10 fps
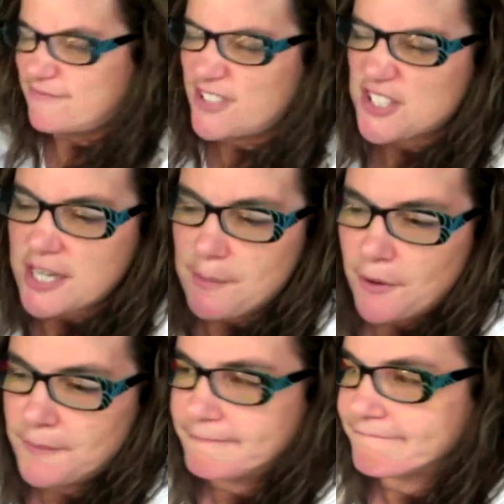Just a couple.
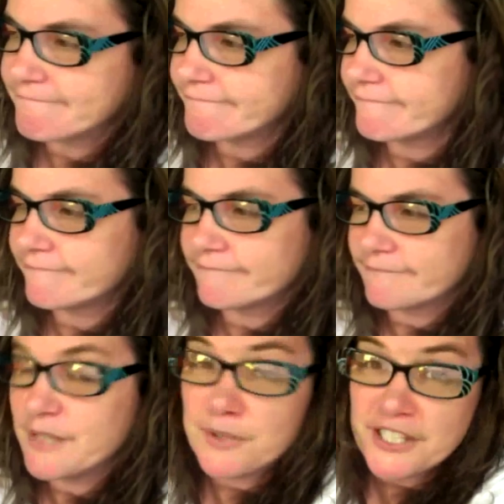
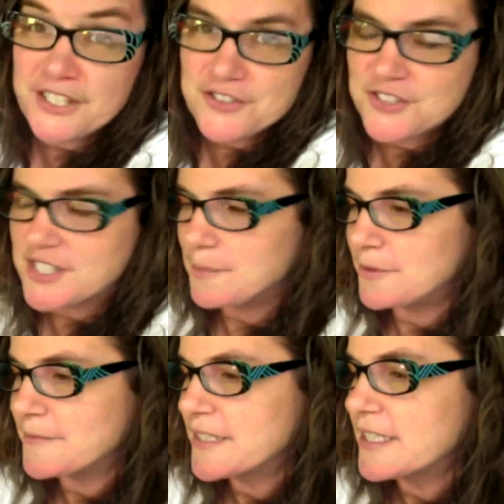It really is just a
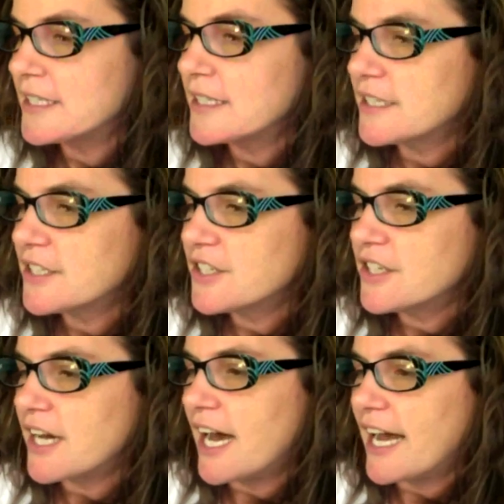couple.
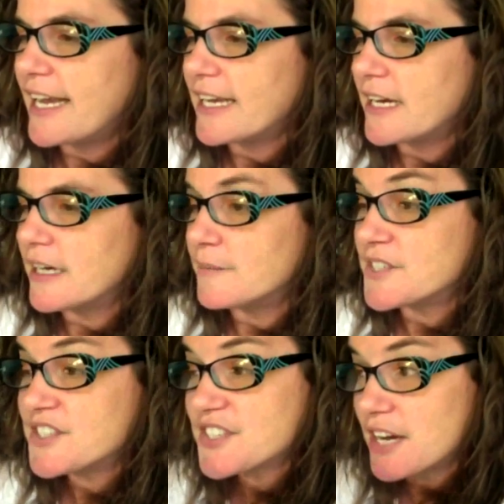I
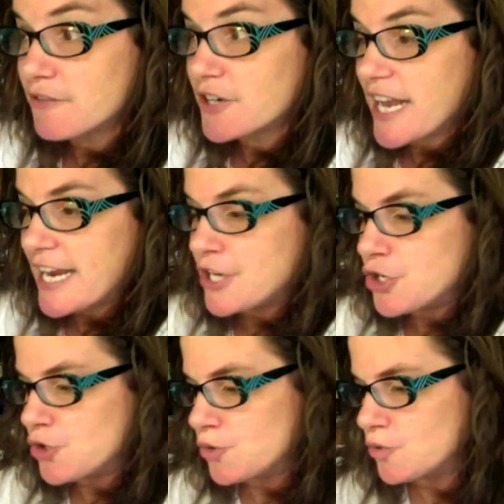discovered a
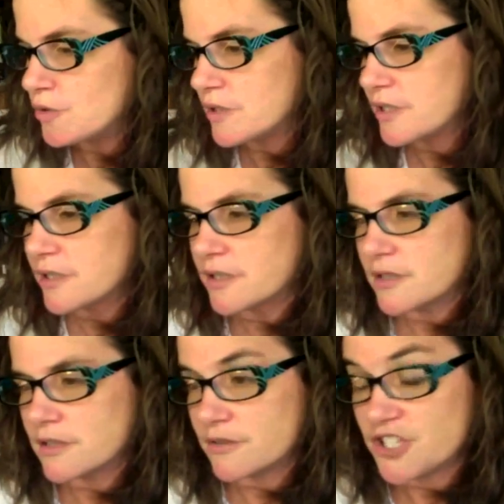new,
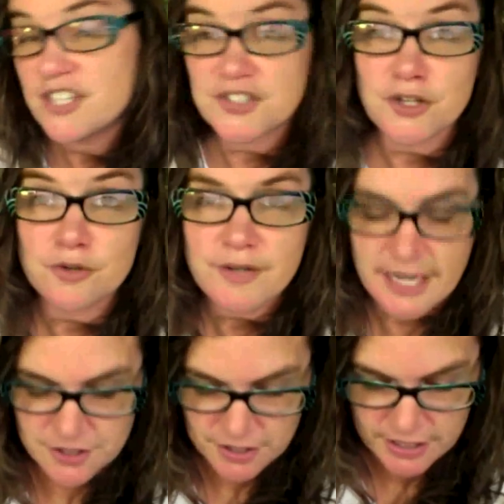she is new,
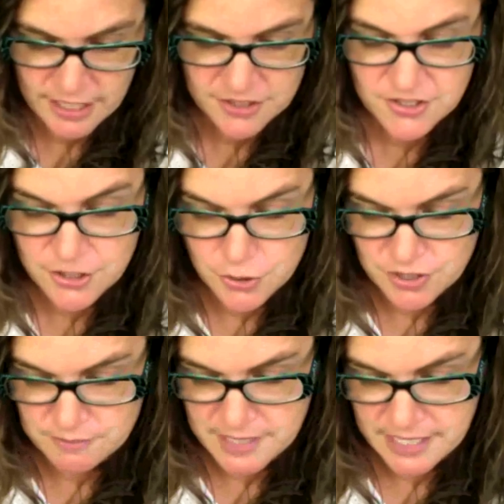actually, not just new
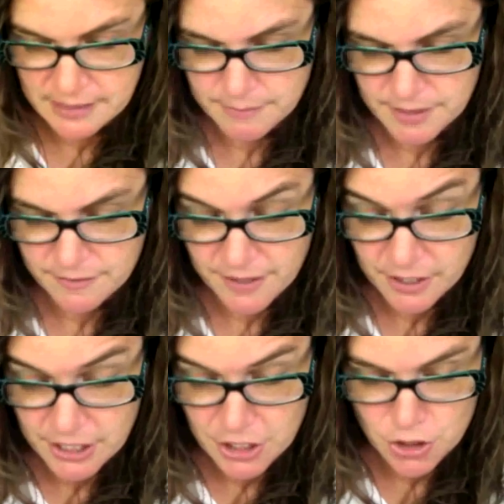to me, but
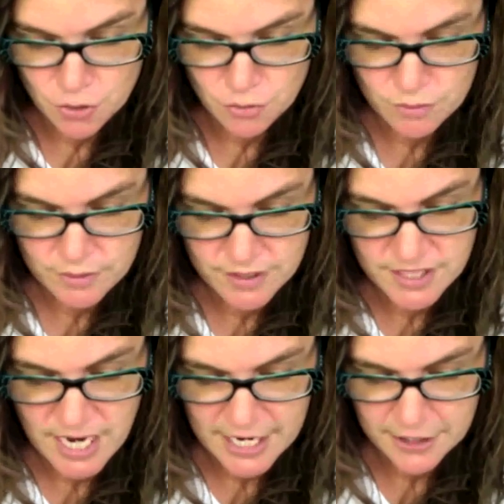fairly new
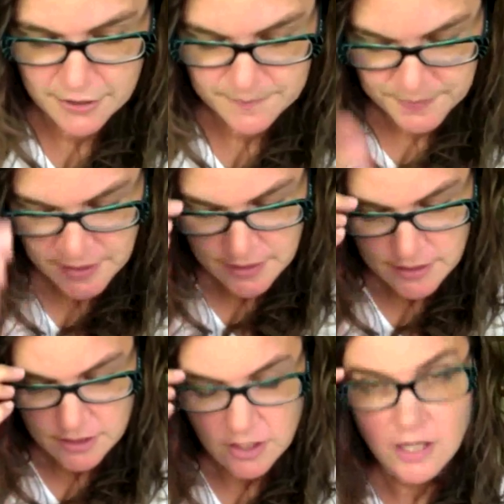dyer
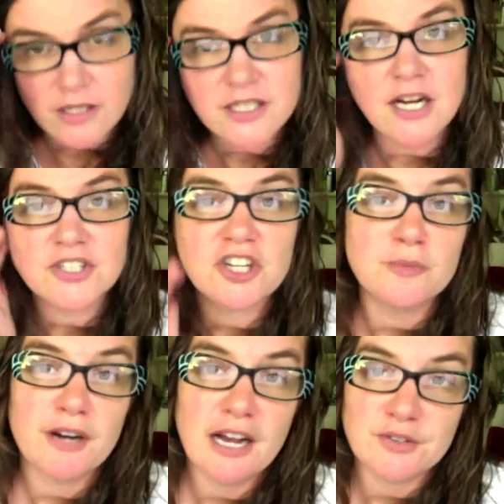called
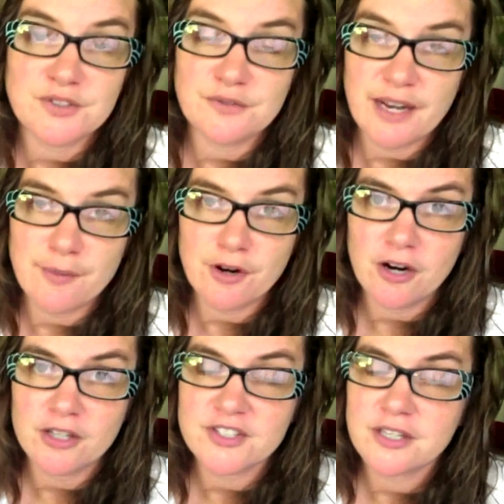October House
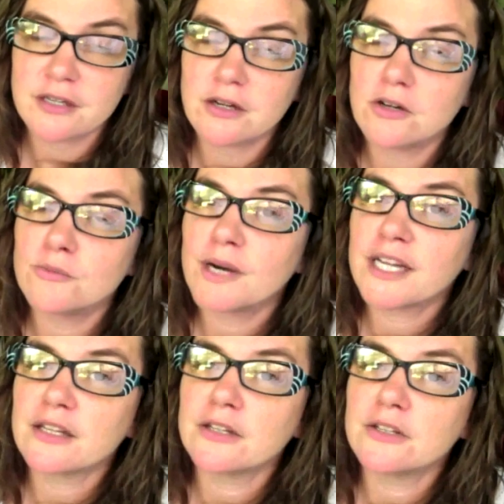Fiberarts. And oh
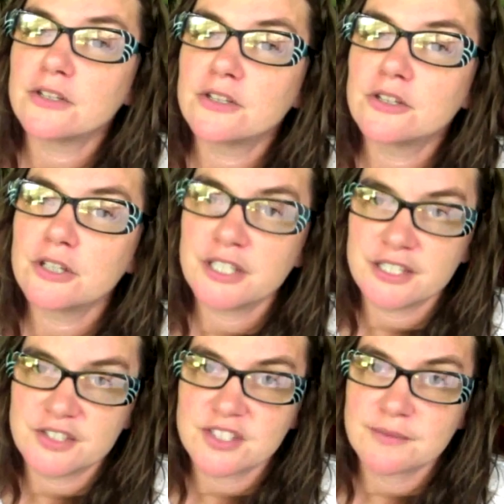my
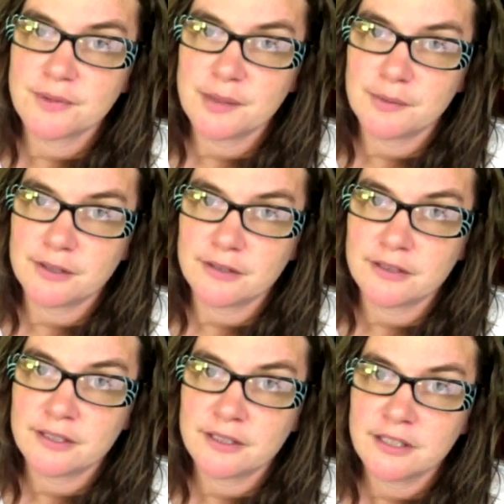goodness, people,
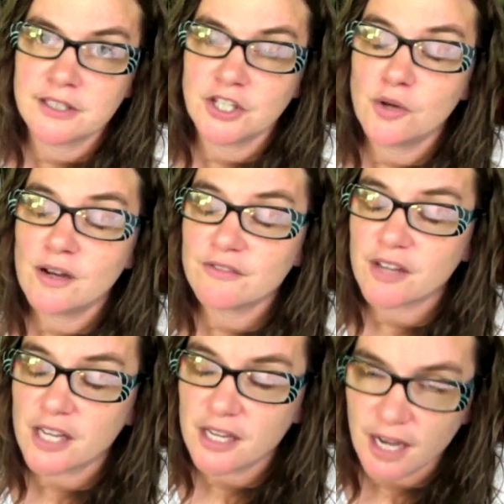you have
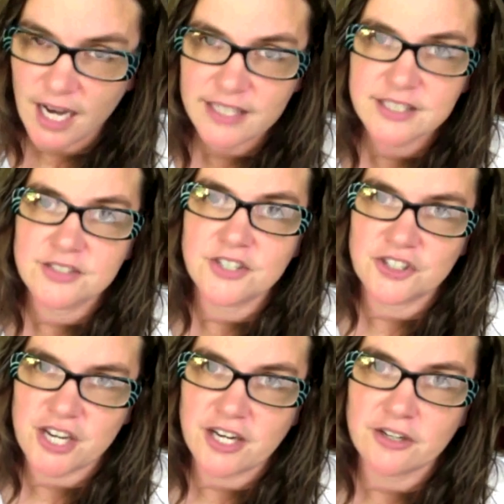got to
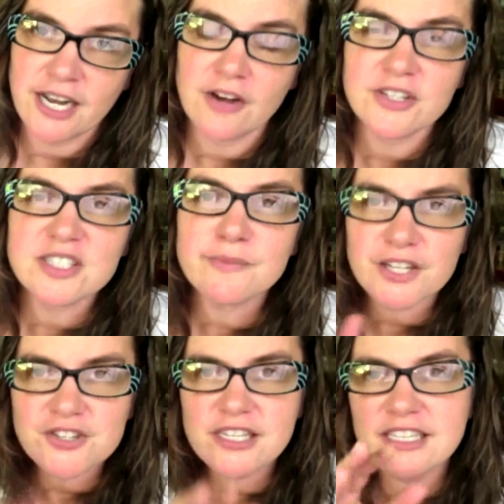check her out,
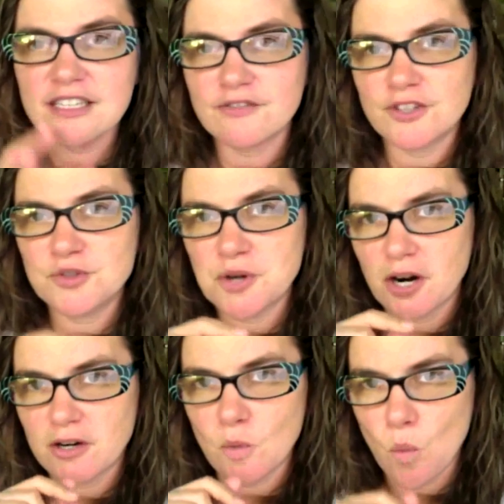especially if you
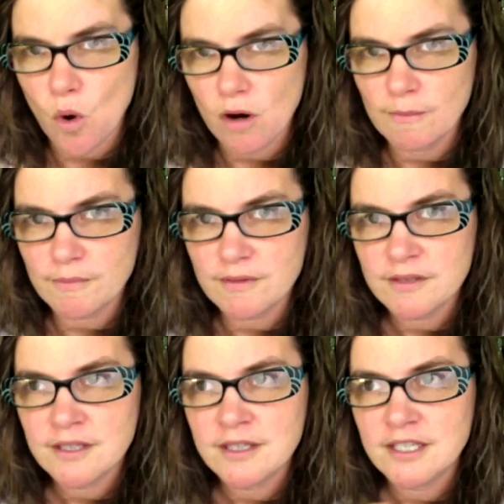are a warm
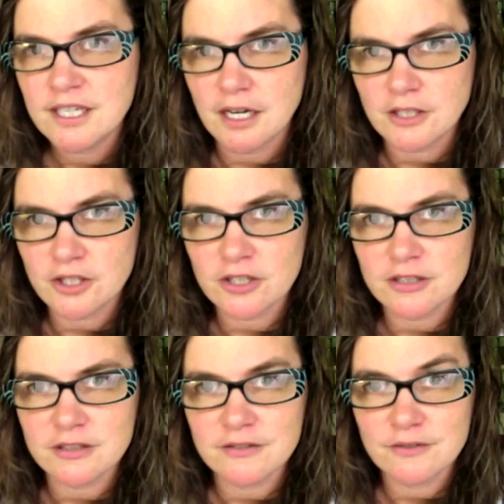
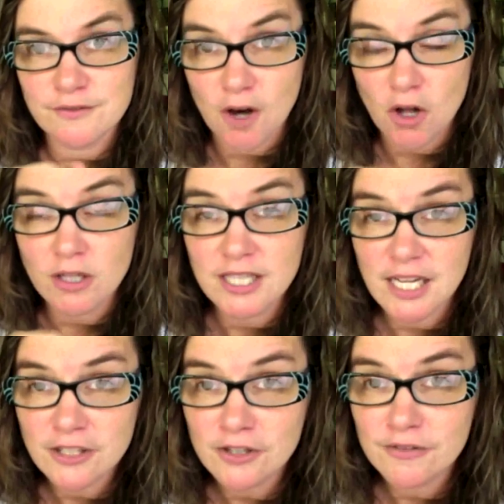color, fall
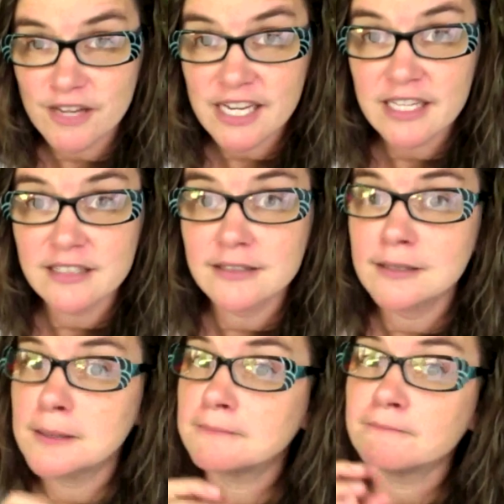color fan.
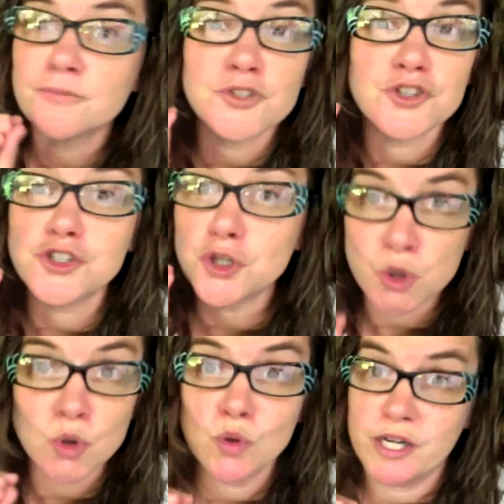
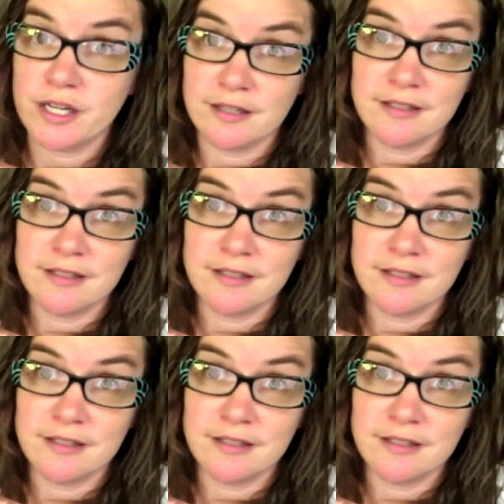Dude,